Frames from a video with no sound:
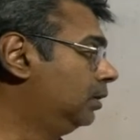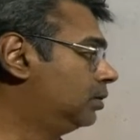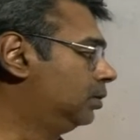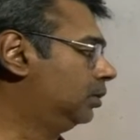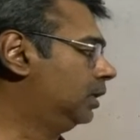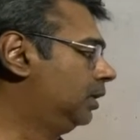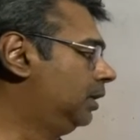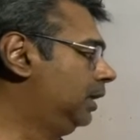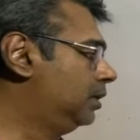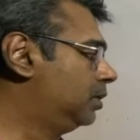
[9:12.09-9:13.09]
so the
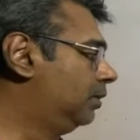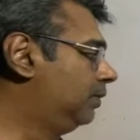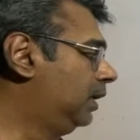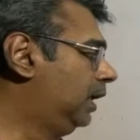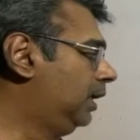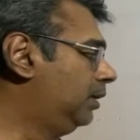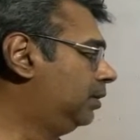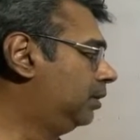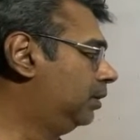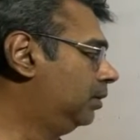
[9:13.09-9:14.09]
rays of light
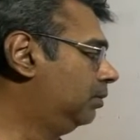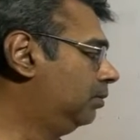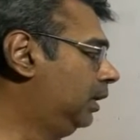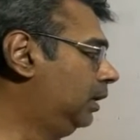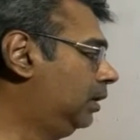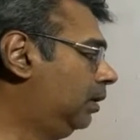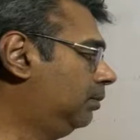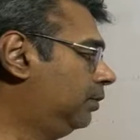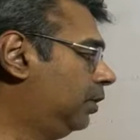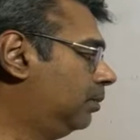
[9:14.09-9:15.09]
will
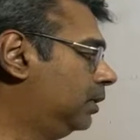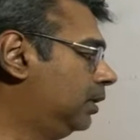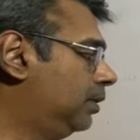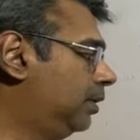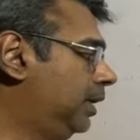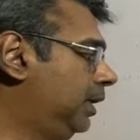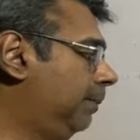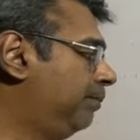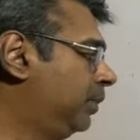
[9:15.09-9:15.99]
come from the tree.